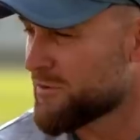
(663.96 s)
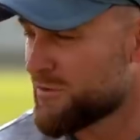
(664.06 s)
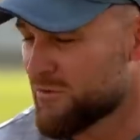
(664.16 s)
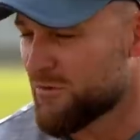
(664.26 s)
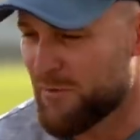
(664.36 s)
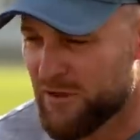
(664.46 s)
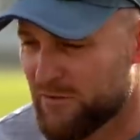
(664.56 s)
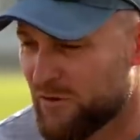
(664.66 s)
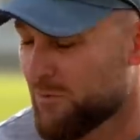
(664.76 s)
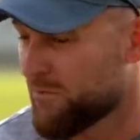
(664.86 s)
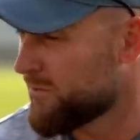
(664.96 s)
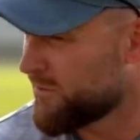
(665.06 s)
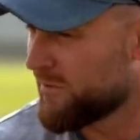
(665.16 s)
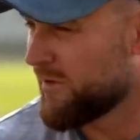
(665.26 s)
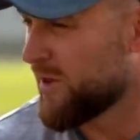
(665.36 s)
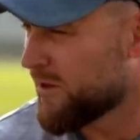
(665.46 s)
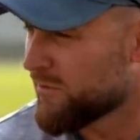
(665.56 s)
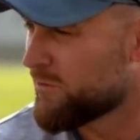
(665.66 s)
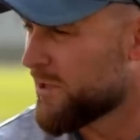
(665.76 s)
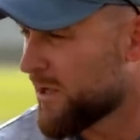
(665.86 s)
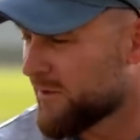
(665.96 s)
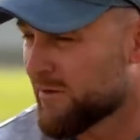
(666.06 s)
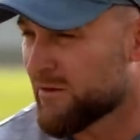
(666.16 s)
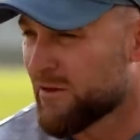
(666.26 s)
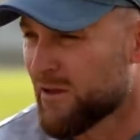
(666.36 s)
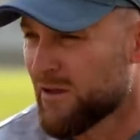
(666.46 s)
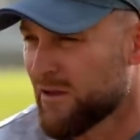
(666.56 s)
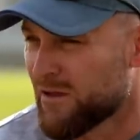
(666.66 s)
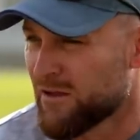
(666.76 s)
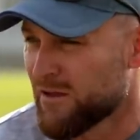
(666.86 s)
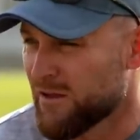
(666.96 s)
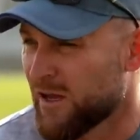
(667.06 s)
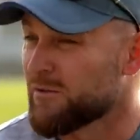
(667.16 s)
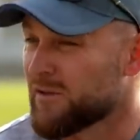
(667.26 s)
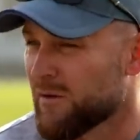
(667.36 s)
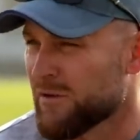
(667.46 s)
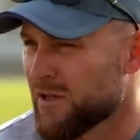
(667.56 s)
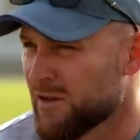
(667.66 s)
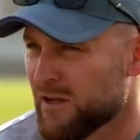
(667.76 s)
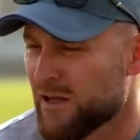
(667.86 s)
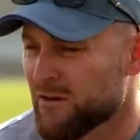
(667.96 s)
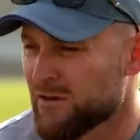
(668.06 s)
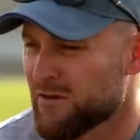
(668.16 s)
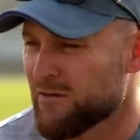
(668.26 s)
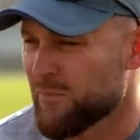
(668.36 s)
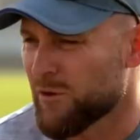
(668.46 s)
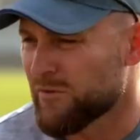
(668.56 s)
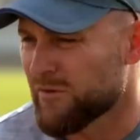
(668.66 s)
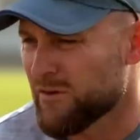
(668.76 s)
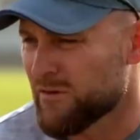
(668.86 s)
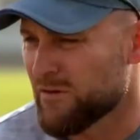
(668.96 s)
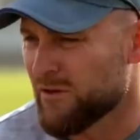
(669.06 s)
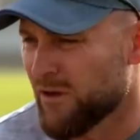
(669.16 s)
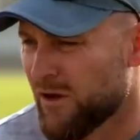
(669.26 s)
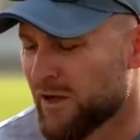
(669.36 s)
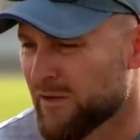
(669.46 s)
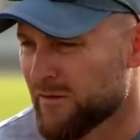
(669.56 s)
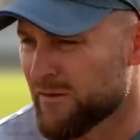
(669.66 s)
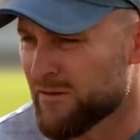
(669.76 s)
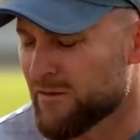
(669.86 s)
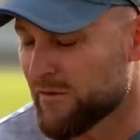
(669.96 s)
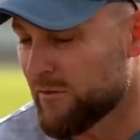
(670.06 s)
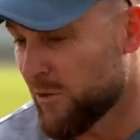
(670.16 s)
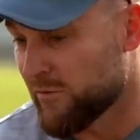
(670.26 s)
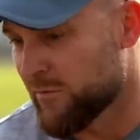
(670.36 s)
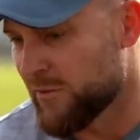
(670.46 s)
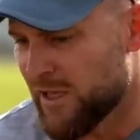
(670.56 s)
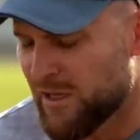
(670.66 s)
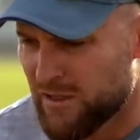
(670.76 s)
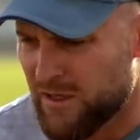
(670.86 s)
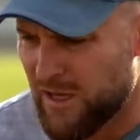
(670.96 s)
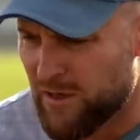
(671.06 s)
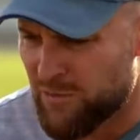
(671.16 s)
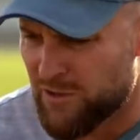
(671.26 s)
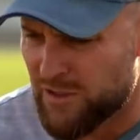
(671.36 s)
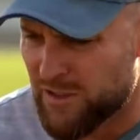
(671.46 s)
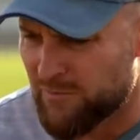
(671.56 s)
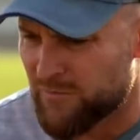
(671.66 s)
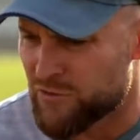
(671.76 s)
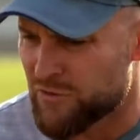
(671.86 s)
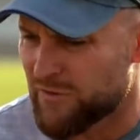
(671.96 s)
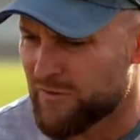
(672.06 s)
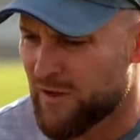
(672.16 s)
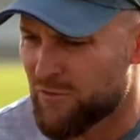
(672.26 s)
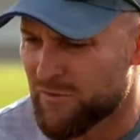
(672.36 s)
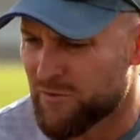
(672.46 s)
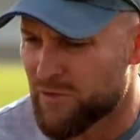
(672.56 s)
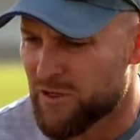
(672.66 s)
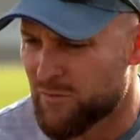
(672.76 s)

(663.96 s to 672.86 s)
just talking about the top tier of players. And in Abu Dhabi the other day, I spoke to the Lions and I spoke to them again at Canterbury during the summer as well